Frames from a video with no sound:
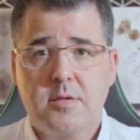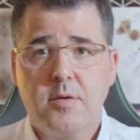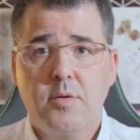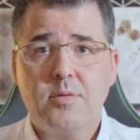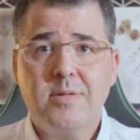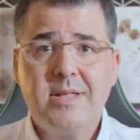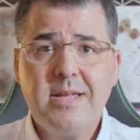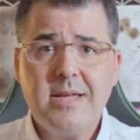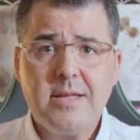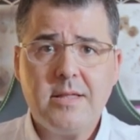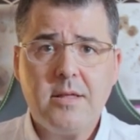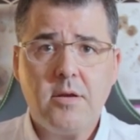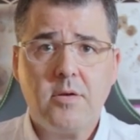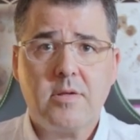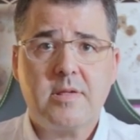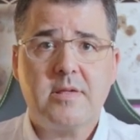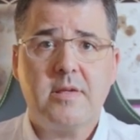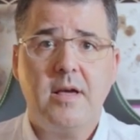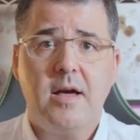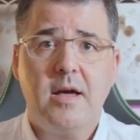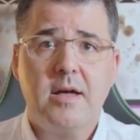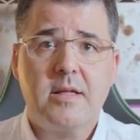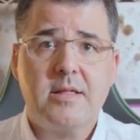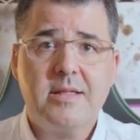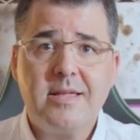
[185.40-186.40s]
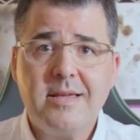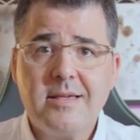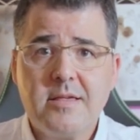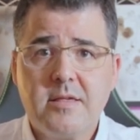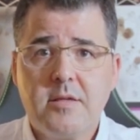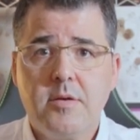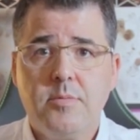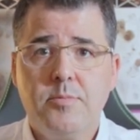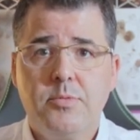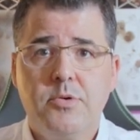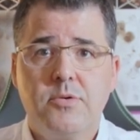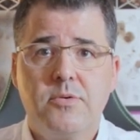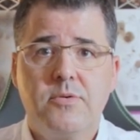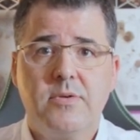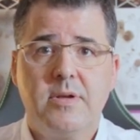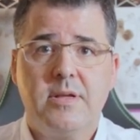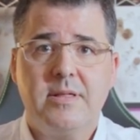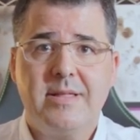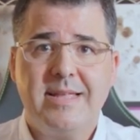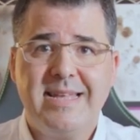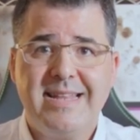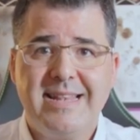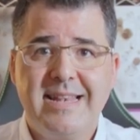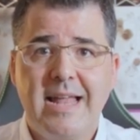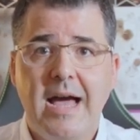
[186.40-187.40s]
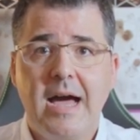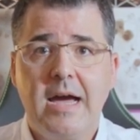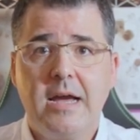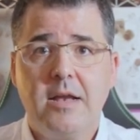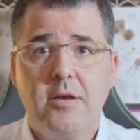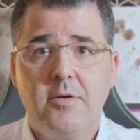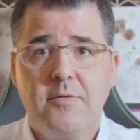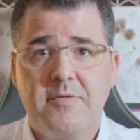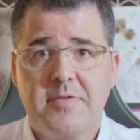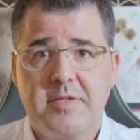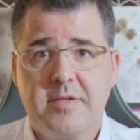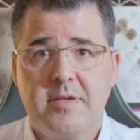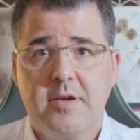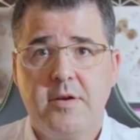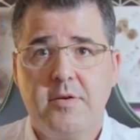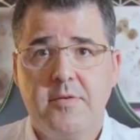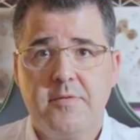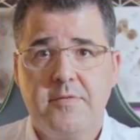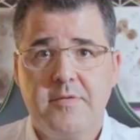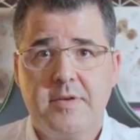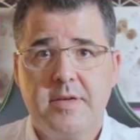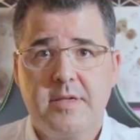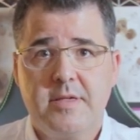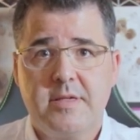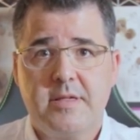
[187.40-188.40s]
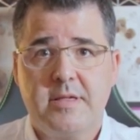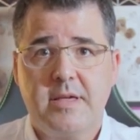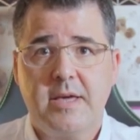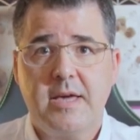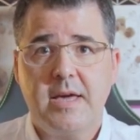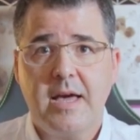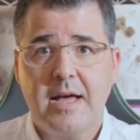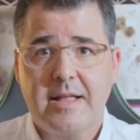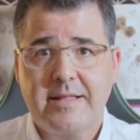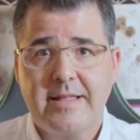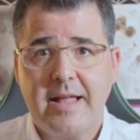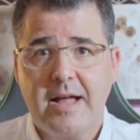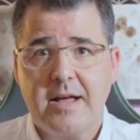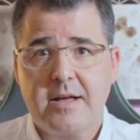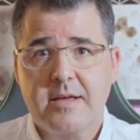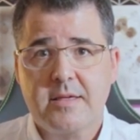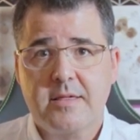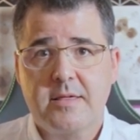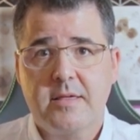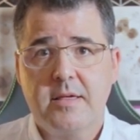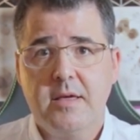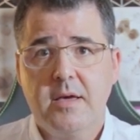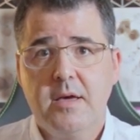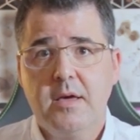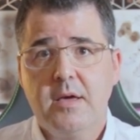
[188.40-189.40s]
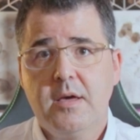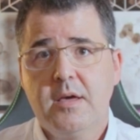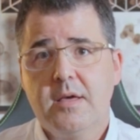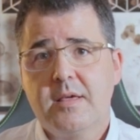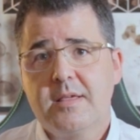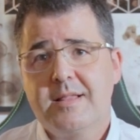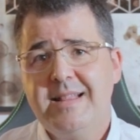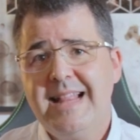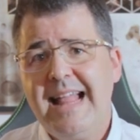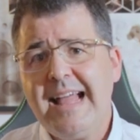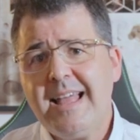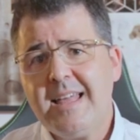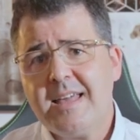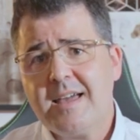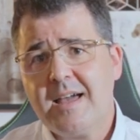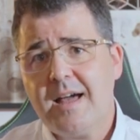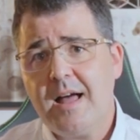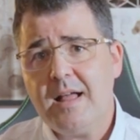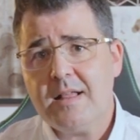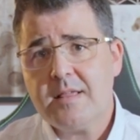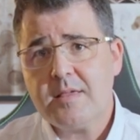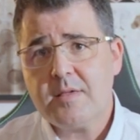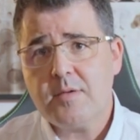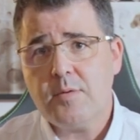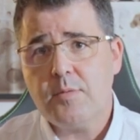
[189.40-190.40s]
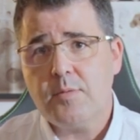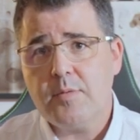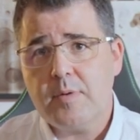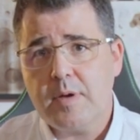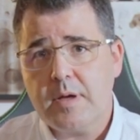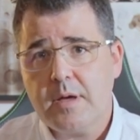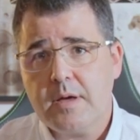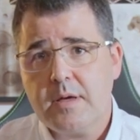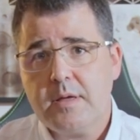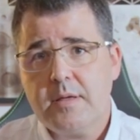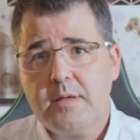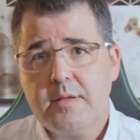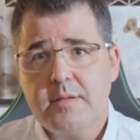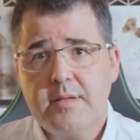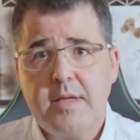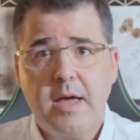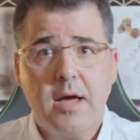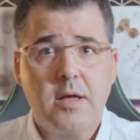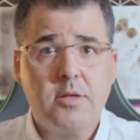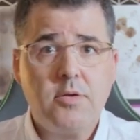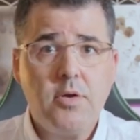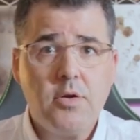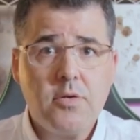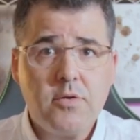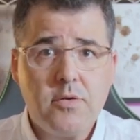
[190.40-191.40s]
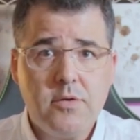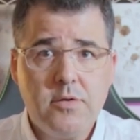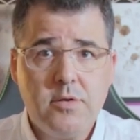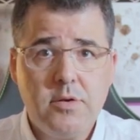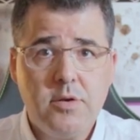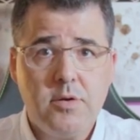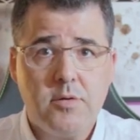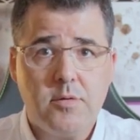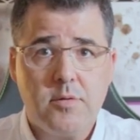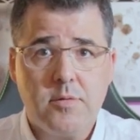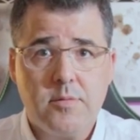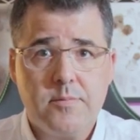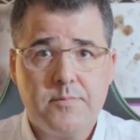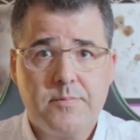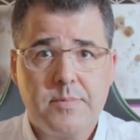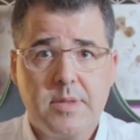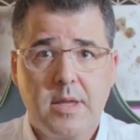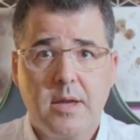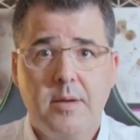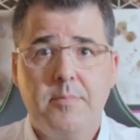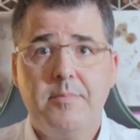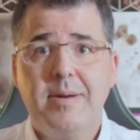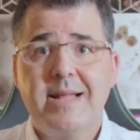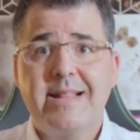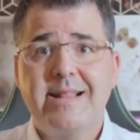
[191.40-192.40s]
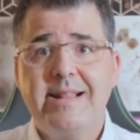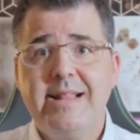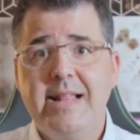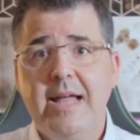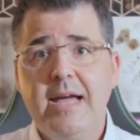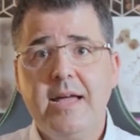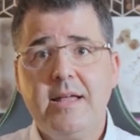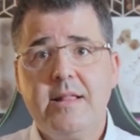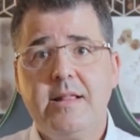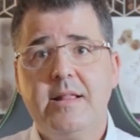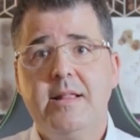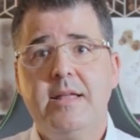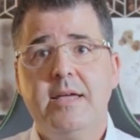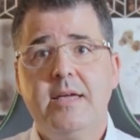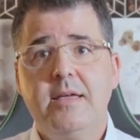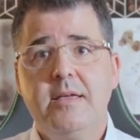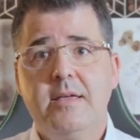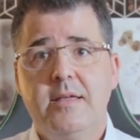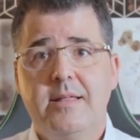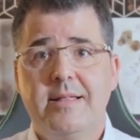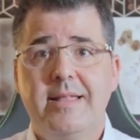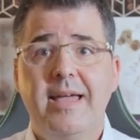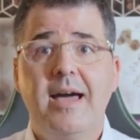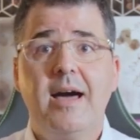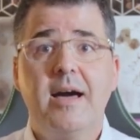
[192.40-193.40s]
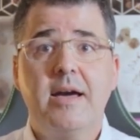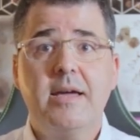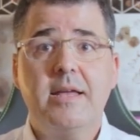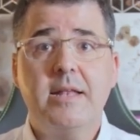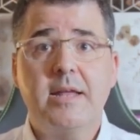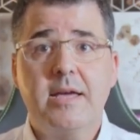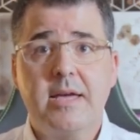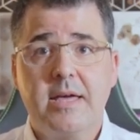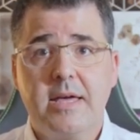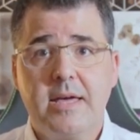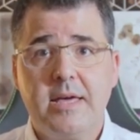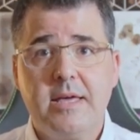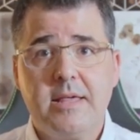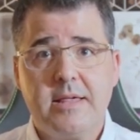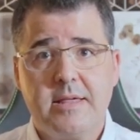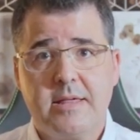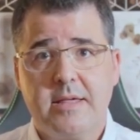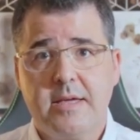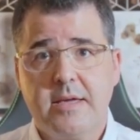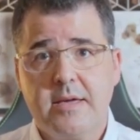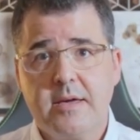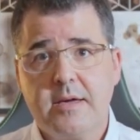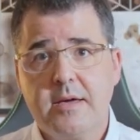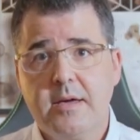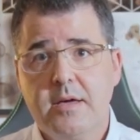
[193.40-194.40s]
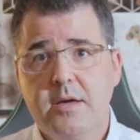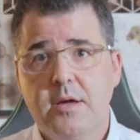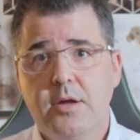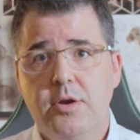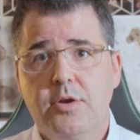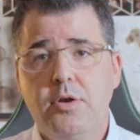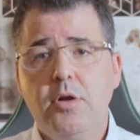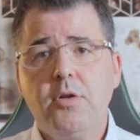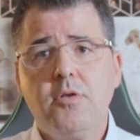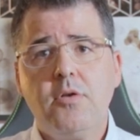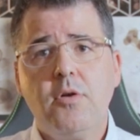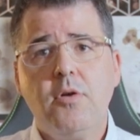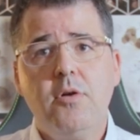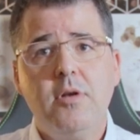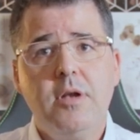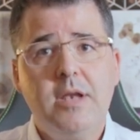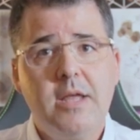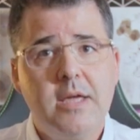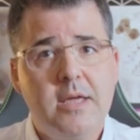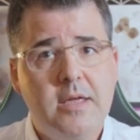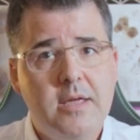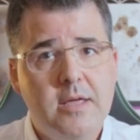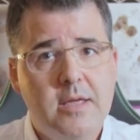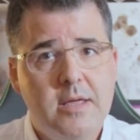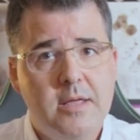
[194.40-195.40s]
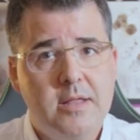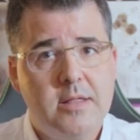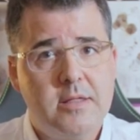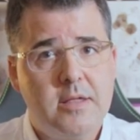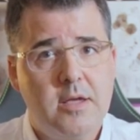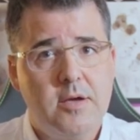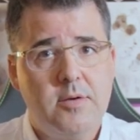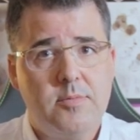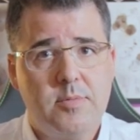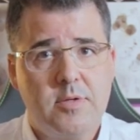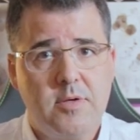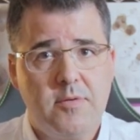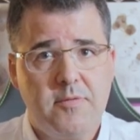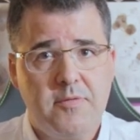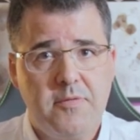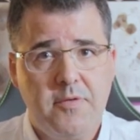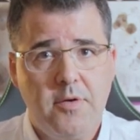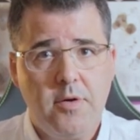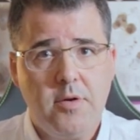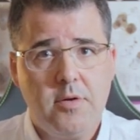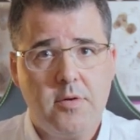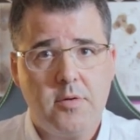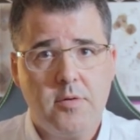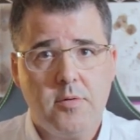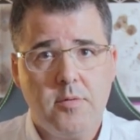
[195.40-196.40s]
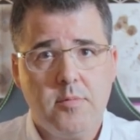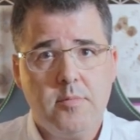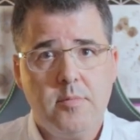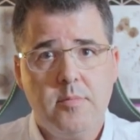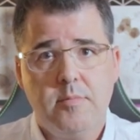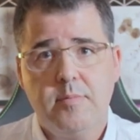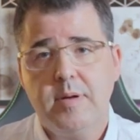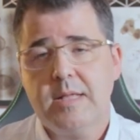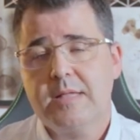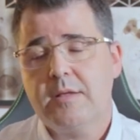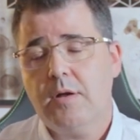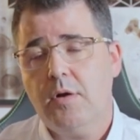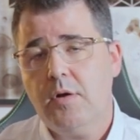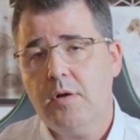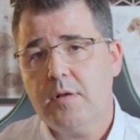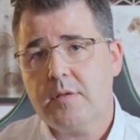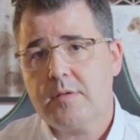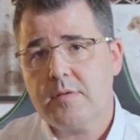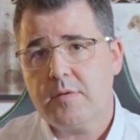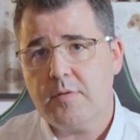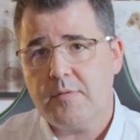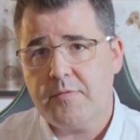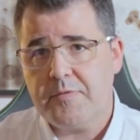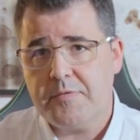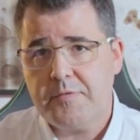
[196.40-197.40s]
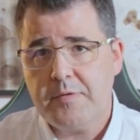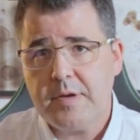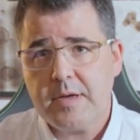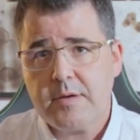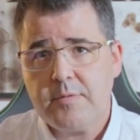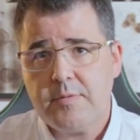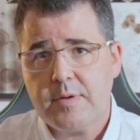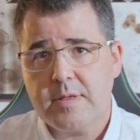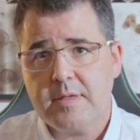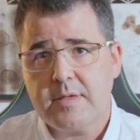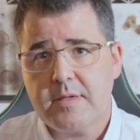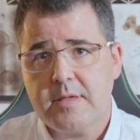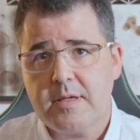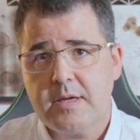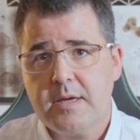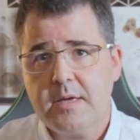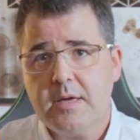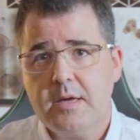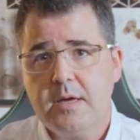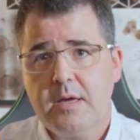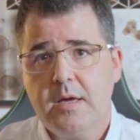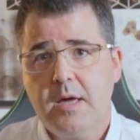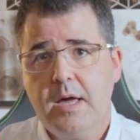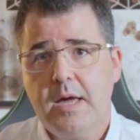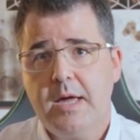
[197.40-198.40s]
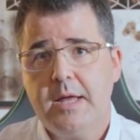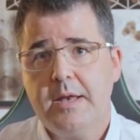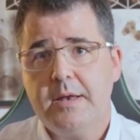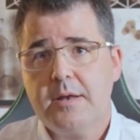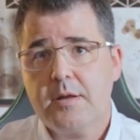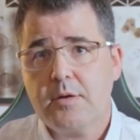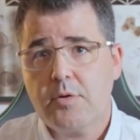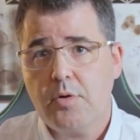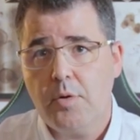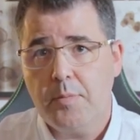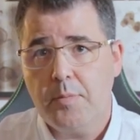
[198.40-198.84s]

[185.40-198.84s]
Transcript: So DDoS are distributed denial of service uh, attacks. Like ransomware, they are not new, but lately they are increasing, not only in terms of volume, but also frequency and